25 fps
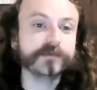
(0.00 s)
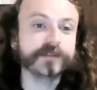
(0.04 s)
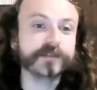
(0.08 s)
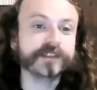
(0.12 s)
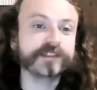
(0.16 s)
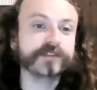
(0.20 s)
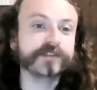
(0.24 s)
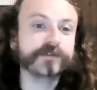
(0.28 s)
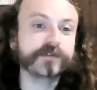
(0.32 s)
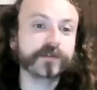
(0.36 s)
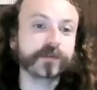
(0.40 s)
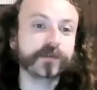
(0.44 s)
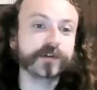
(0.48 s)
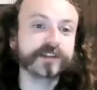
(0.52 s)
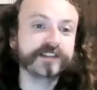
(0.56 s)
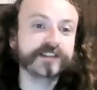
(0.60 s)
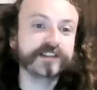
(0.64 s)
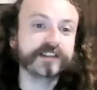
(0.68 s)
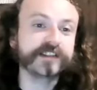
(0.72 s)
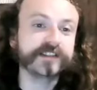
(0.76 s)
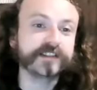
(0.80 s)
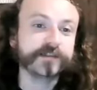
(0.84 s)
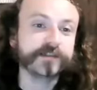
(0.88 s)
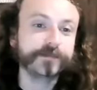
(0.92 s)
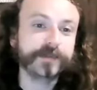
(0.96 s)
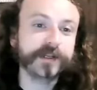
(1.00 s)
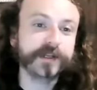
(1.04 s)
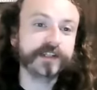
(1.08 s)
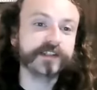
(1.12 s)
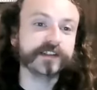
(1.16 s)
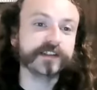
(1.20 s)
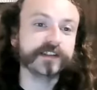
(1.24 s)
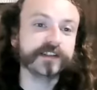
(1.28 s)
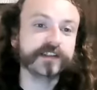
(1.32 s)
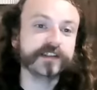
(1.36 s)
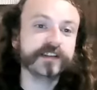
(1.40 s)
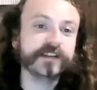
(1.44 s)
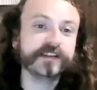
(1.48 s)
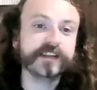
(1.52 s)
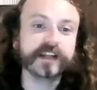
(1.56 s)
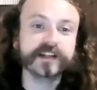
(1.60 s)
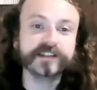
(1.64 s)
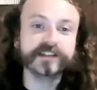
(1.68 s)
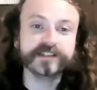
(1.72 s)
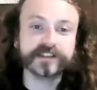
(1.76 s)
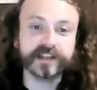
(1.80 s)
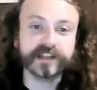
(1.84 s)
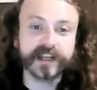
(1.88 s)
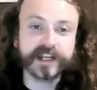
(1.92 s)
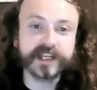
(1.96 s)
which of course is an opinion that
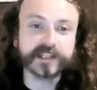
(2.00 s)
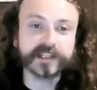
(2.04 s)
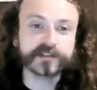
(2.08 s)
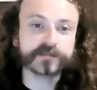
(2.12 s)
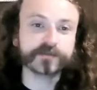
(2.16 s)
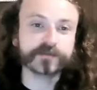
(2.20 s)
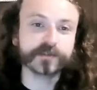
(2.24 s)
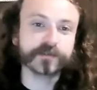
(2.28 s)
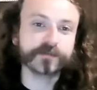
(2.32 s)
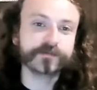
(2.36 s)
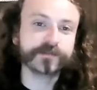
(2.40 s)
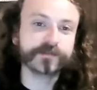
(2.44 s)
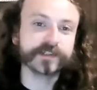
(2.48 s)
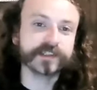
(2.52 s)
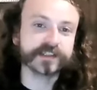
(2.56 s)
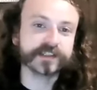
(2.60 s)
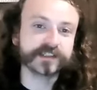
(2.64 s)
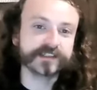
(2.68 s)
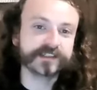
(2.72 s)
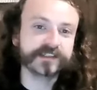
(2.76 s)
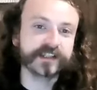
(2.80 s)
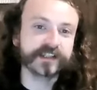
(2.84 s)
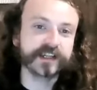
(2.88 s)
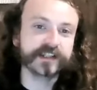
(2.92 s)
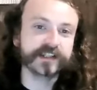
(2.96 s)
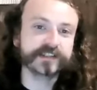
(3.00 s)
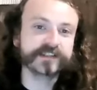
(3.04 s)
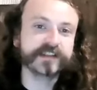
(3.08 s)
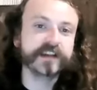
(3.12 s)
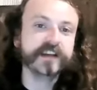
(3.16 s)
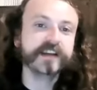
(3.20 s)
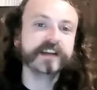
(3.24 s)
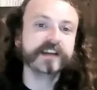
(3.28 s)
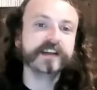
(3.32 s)
is a hate group, Freeland says.